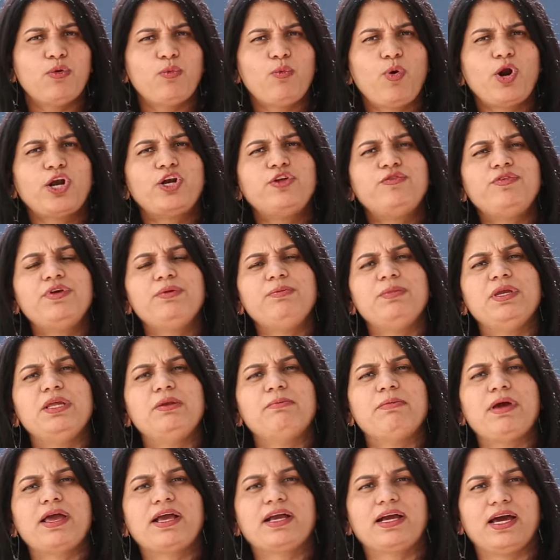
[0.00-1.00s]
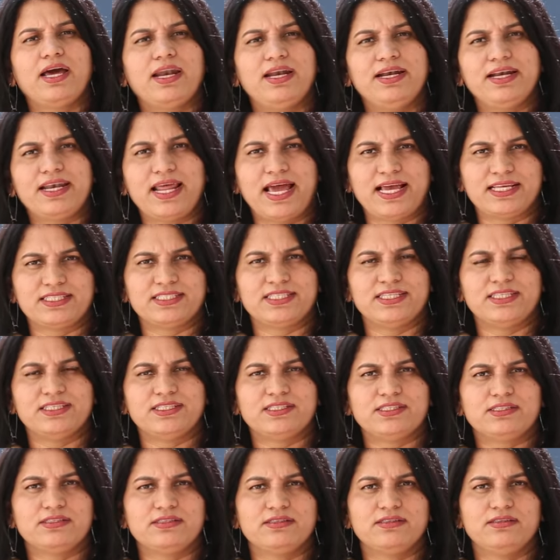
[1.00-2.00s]
What do we mean by current
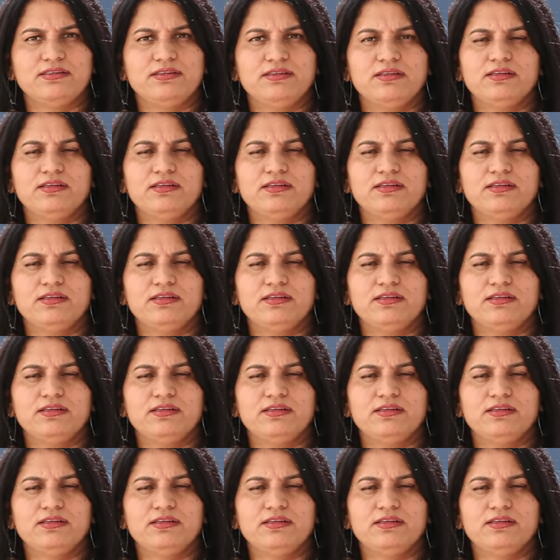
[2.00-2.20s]
assets?